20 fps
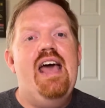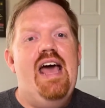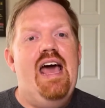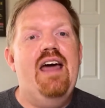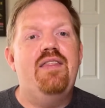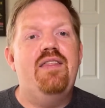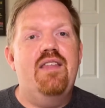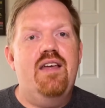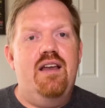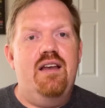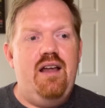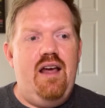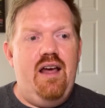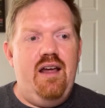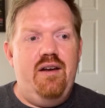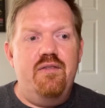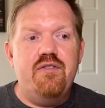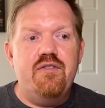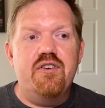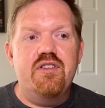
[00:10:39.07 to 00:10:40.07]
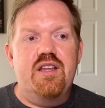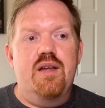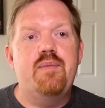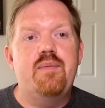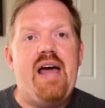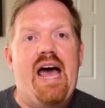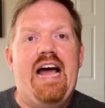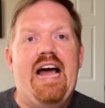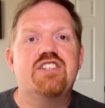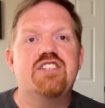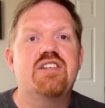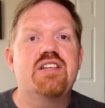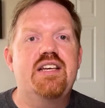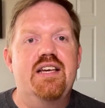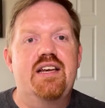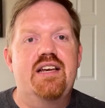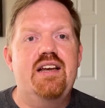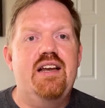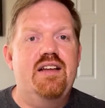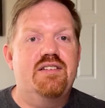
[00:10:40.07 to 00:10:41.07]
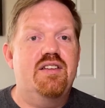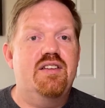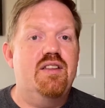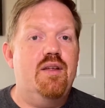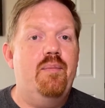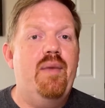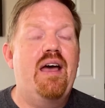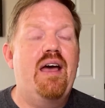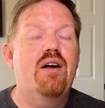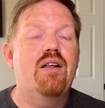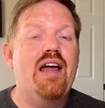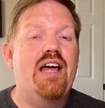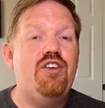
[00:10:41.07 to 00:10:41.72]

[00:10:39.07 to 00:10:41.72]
and for them to actually get it into the mail.